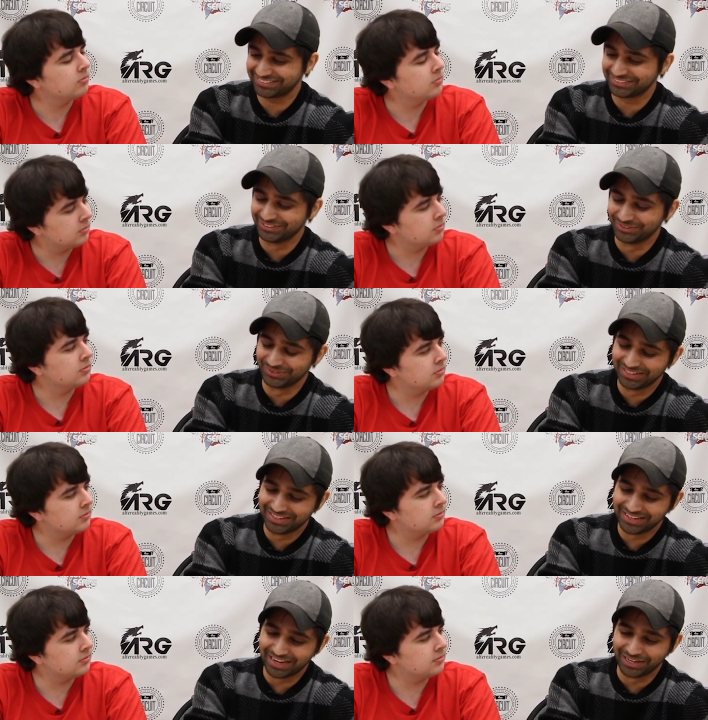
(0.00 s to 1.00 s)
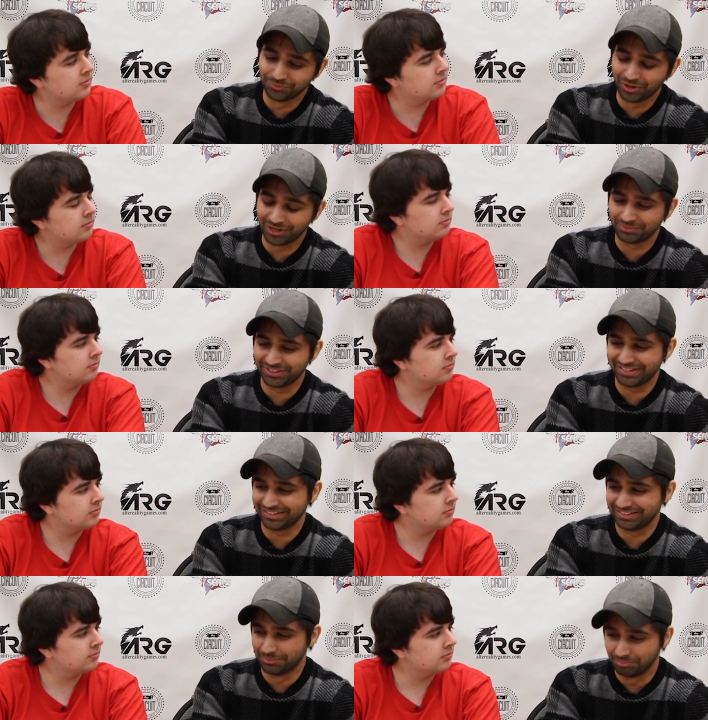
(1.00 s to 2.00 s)
Speaker 1: So I didn't want to play
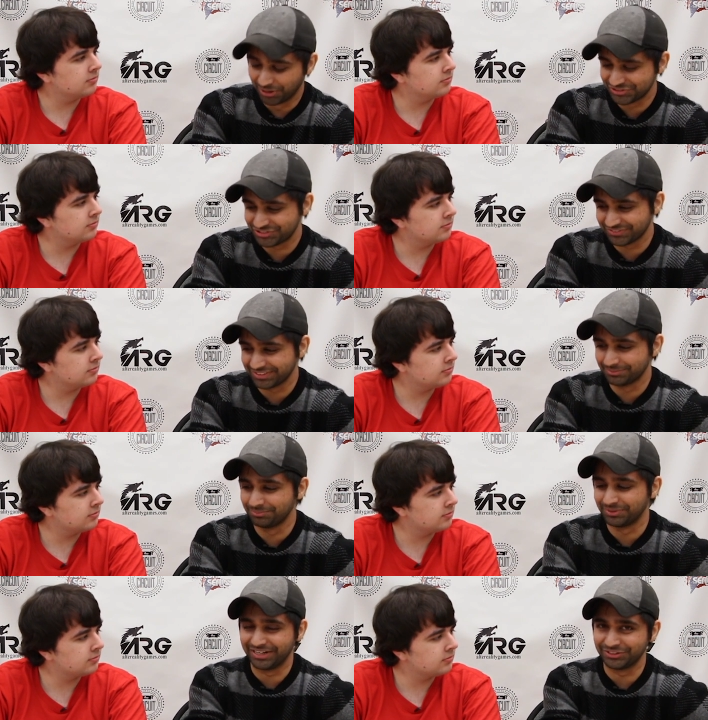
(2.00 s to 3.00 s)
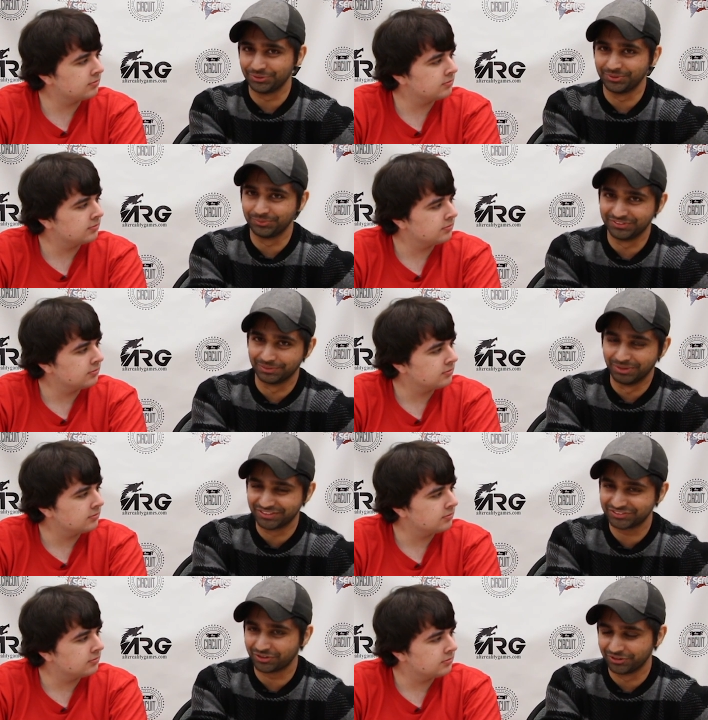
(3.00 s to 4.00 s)
a bunch of them, but I knew it was the
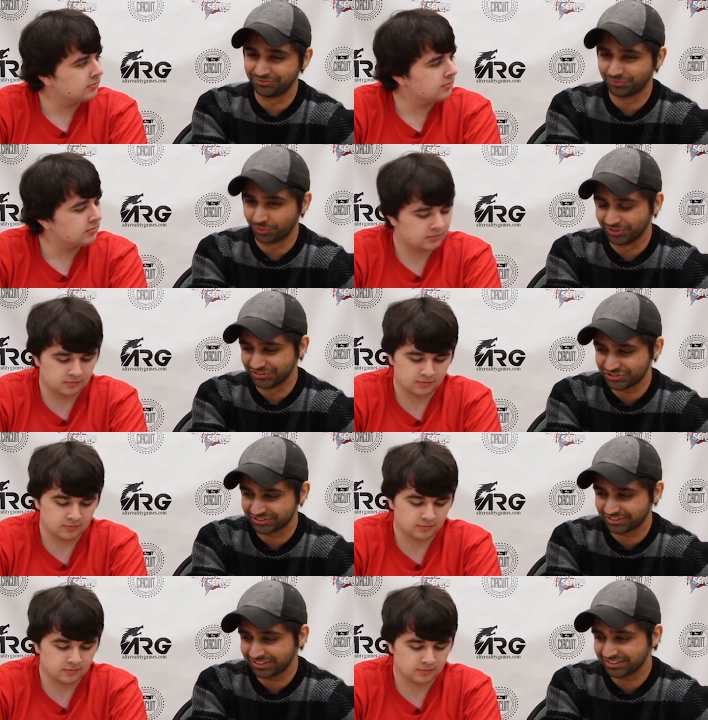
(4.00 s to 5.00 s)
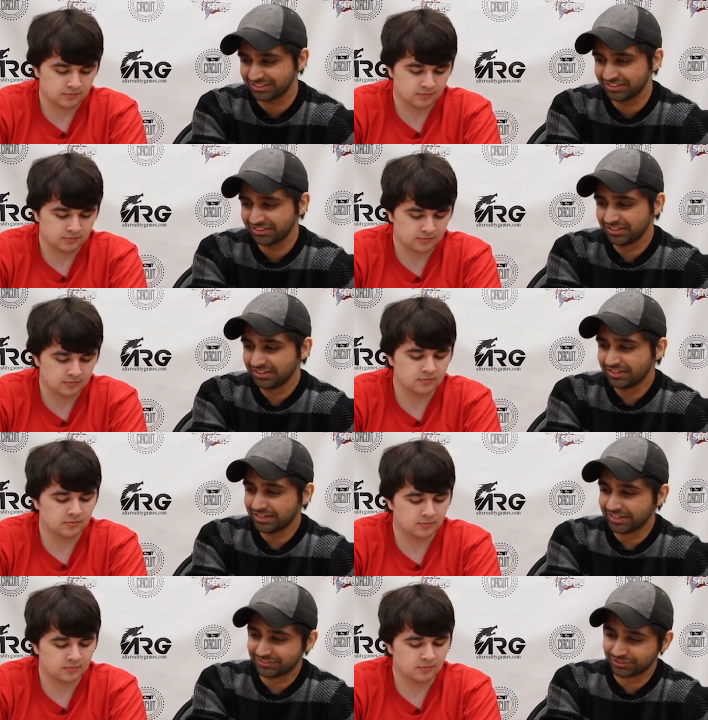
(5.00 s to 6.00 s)
best card for the Djinn Lock.
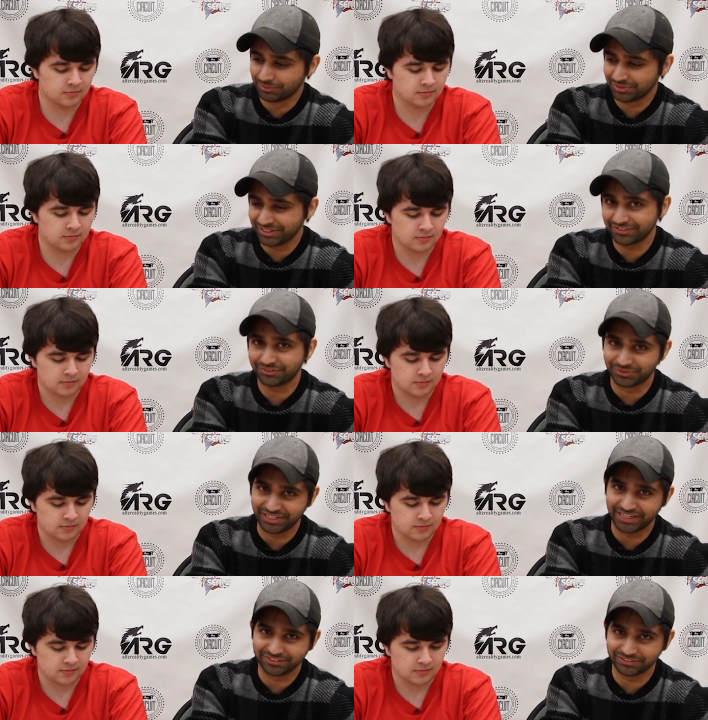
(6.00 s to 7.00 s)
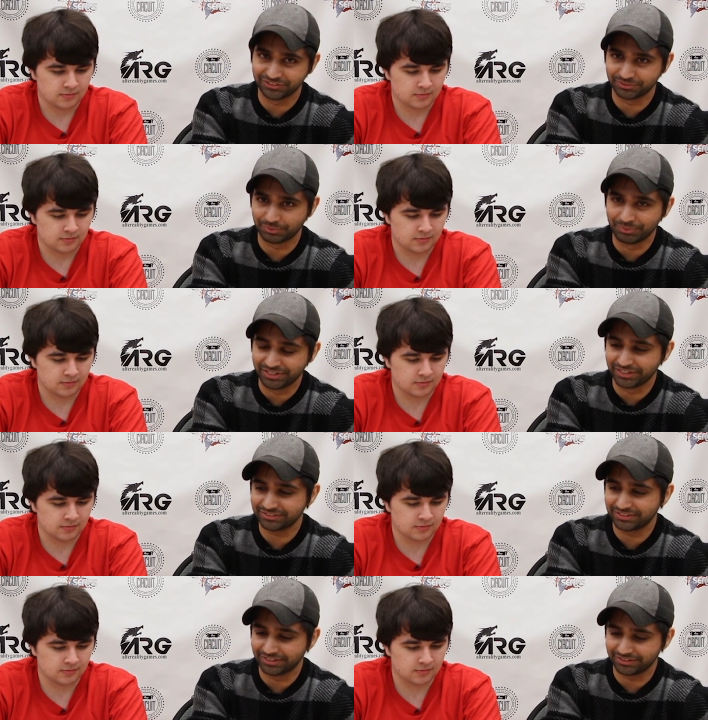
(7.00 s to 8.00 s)
And so I'm playing three answers in my main
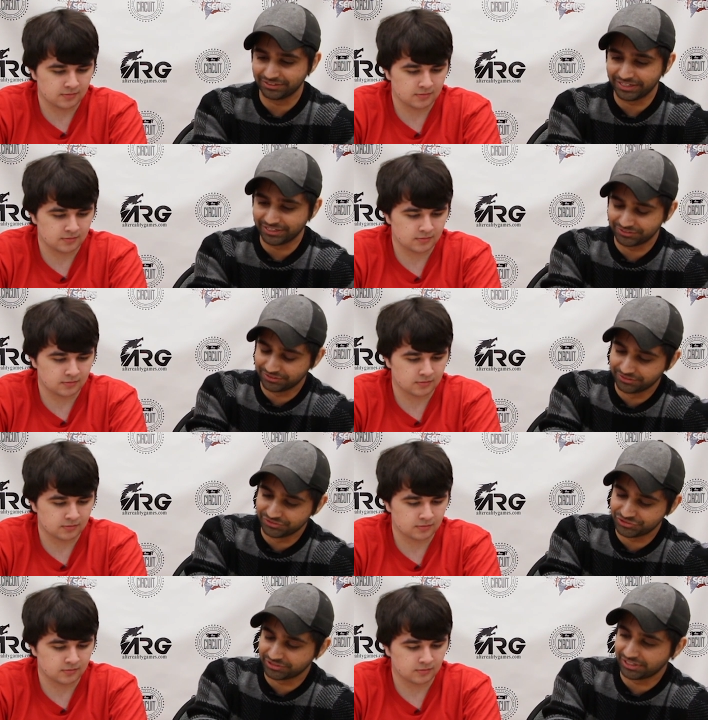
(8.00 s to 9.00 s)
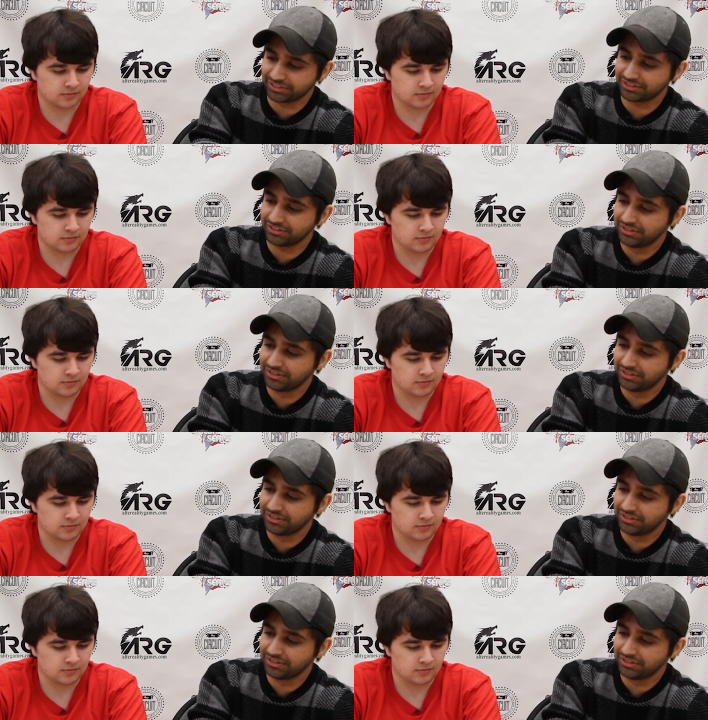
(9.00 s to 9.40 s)
deck that can answer to the Djinn Lock.